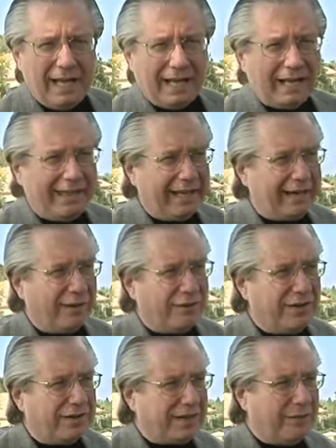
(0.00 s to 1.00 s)
and I think it'll
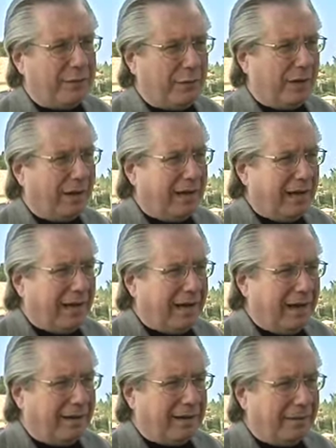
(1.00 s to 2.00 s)
just give you
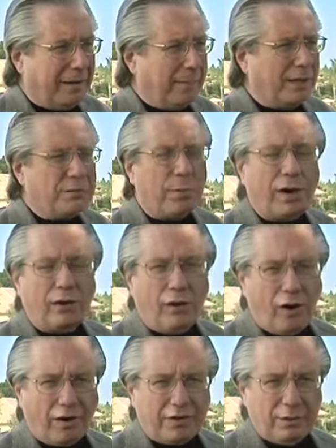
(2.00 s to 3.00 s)
a much broader
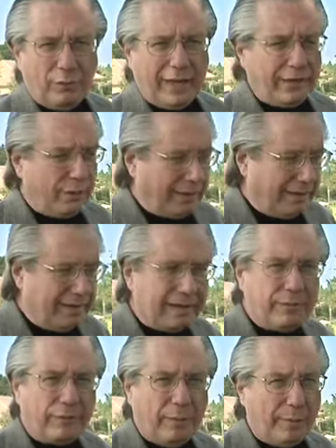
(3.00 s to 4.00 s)
arsenal that you can
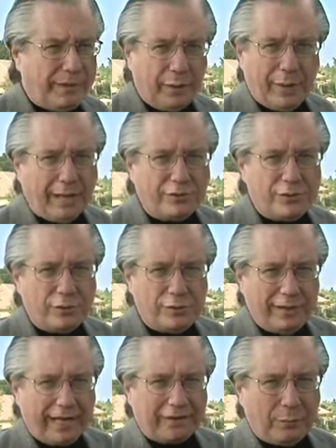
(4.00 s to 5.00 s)
dig from when you go out and shoot
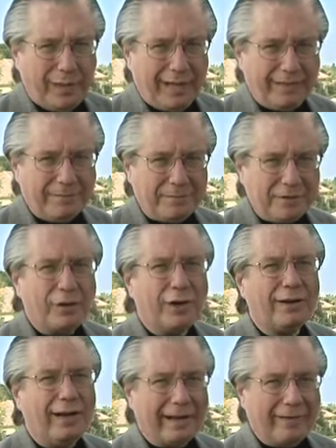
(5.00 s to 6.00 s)
your next wedding. So
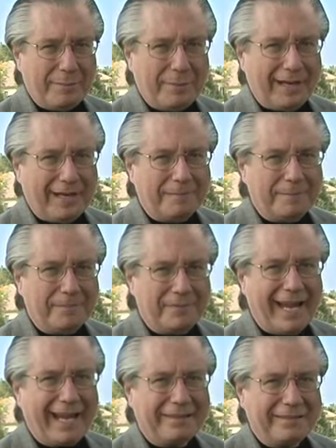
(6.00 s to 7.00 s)
good luck, everybody.
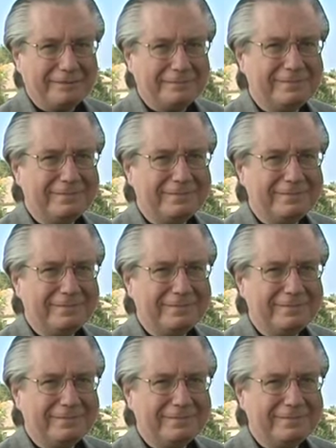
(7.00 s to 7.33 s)
Thanks.